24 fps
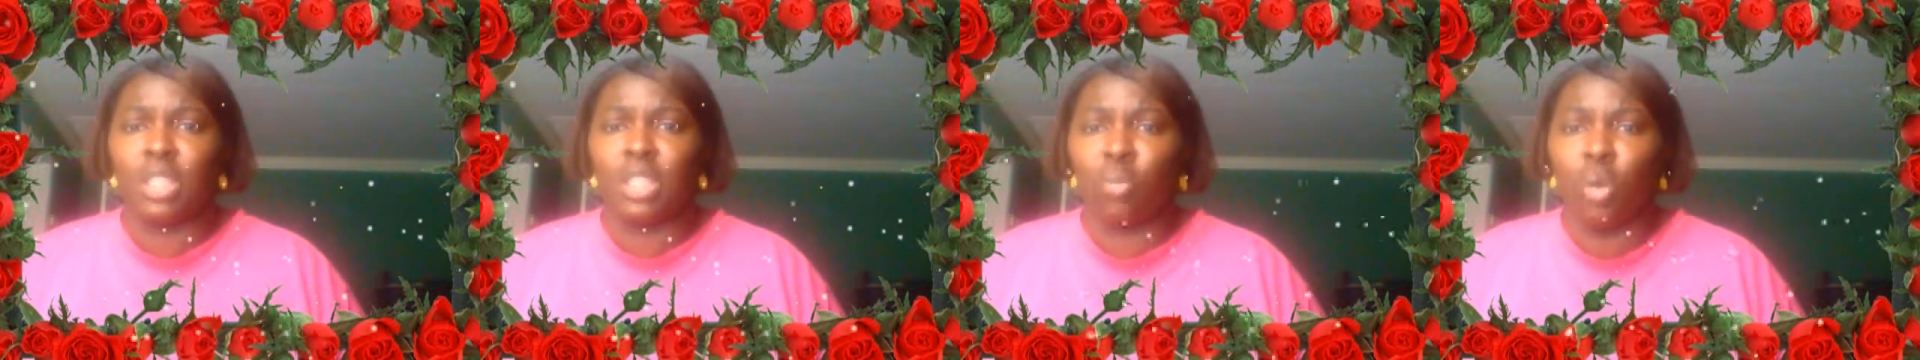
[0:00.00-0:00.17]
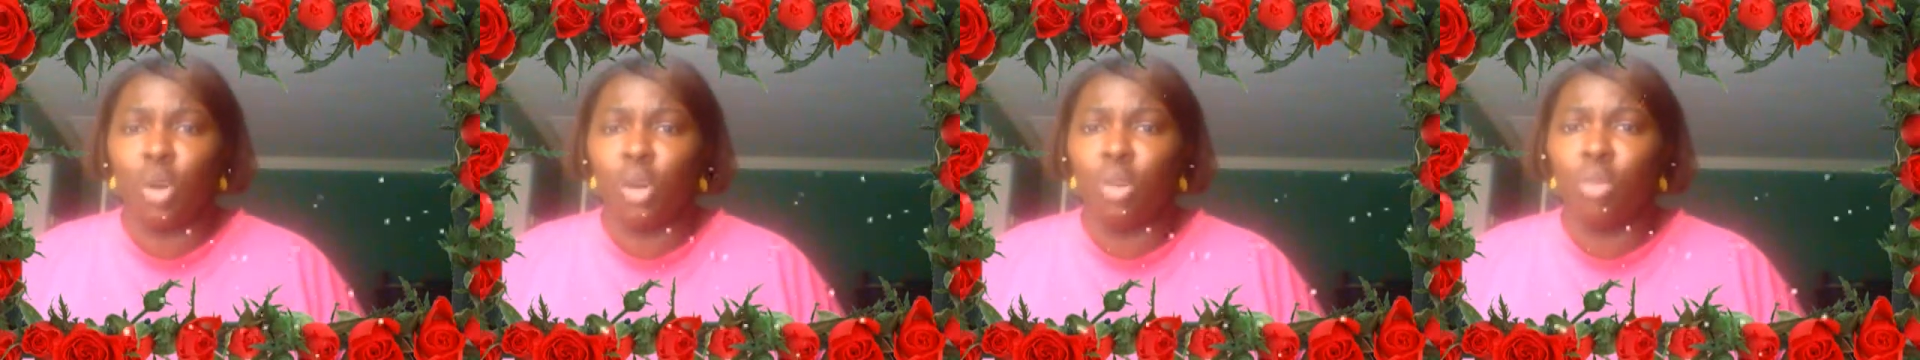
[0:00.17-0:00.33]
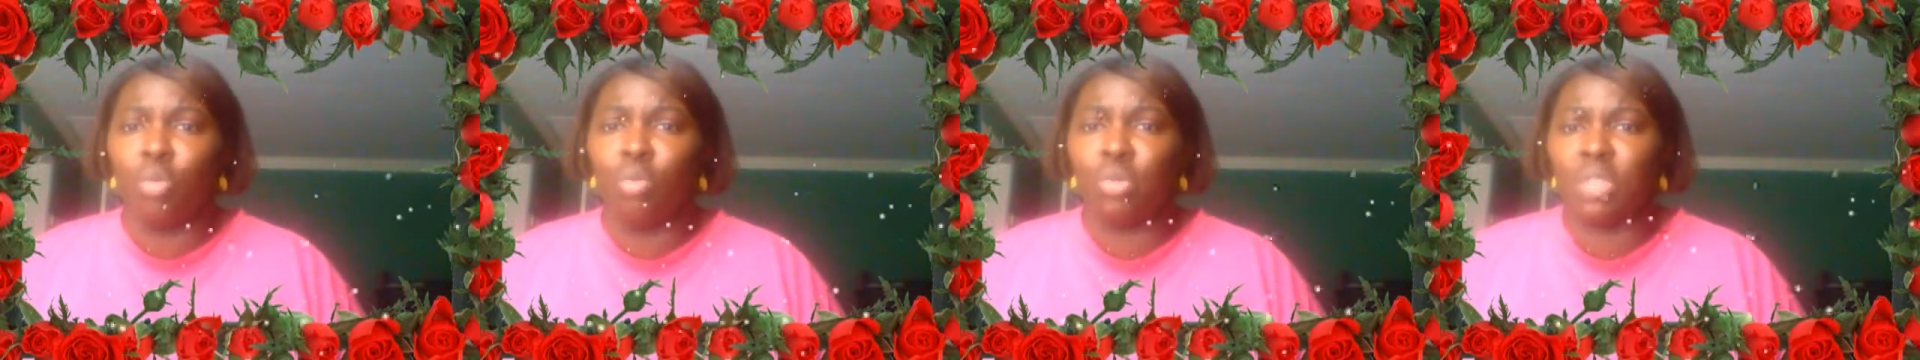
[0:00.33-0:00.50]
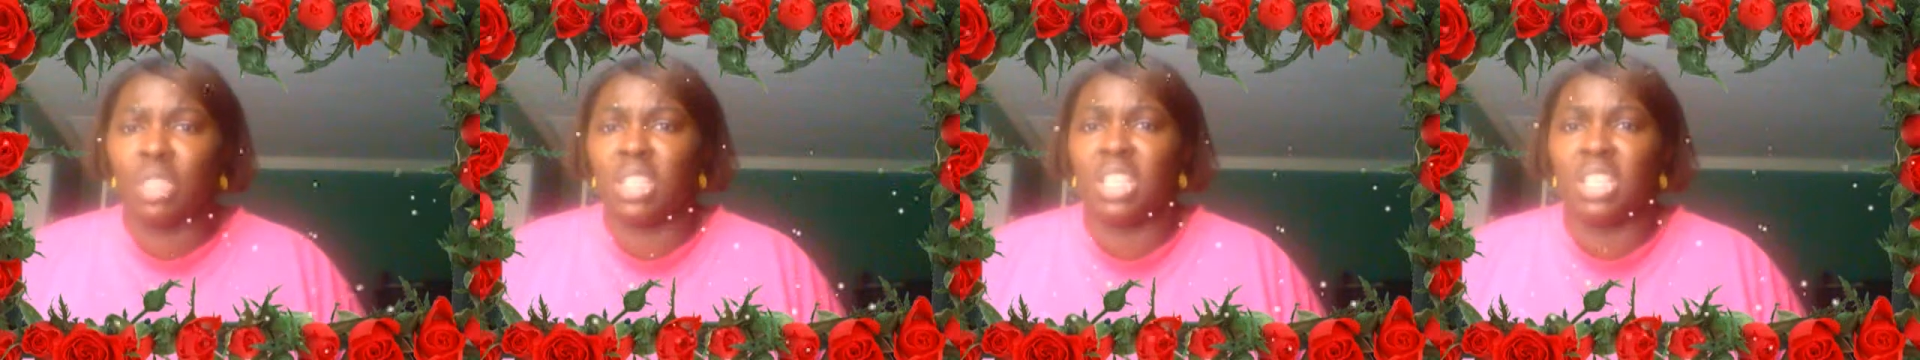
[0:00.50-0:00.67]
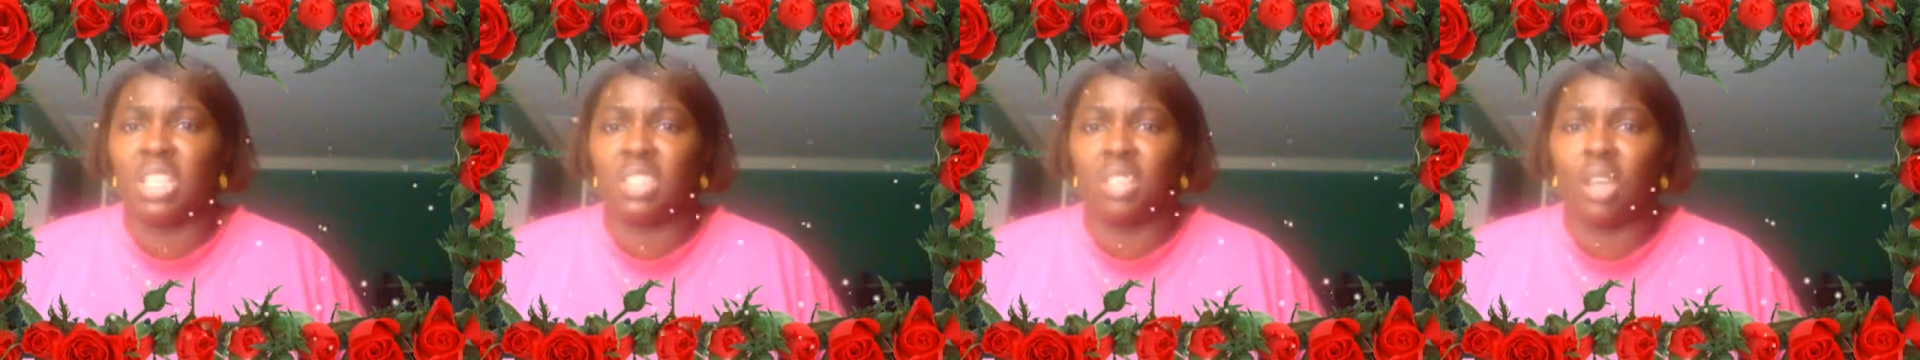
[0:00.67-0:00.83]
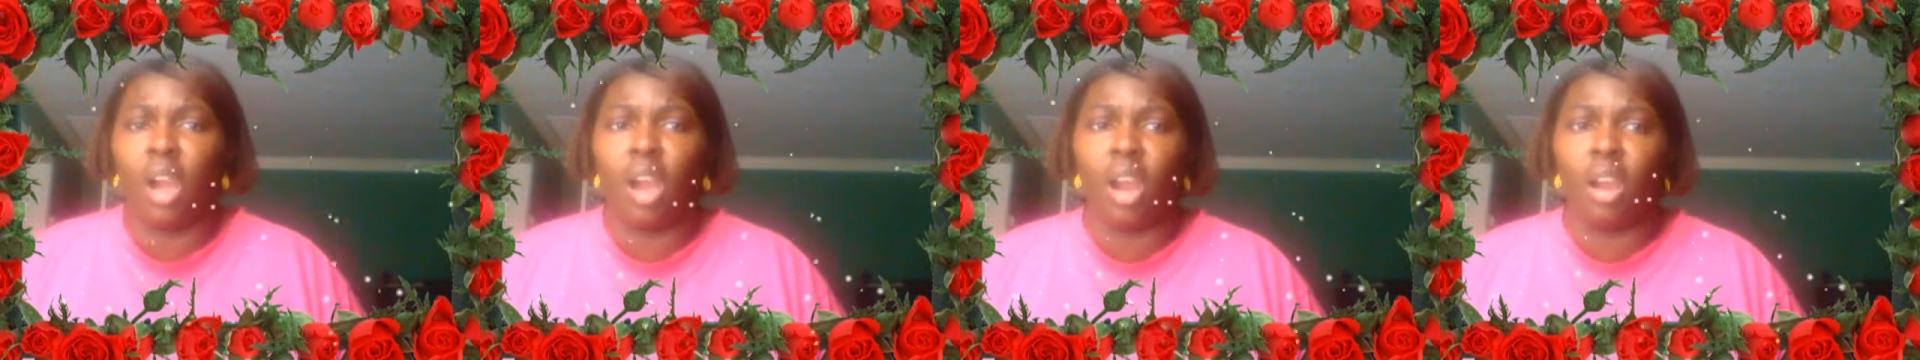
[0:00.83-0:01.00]
wounds and
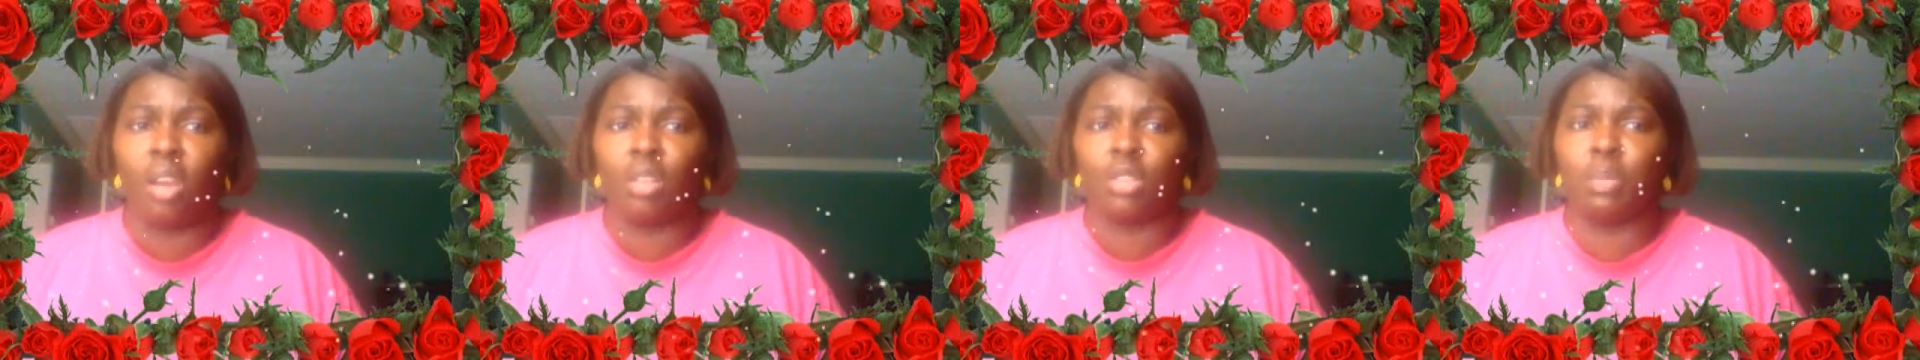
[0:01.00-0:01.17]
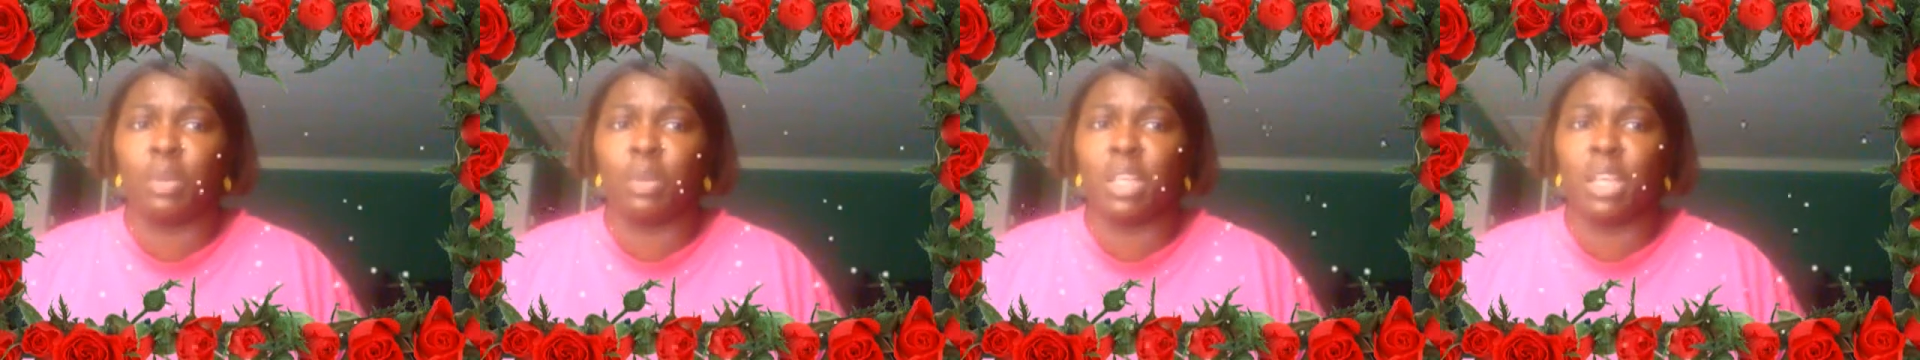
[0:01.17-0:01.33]
these hurts,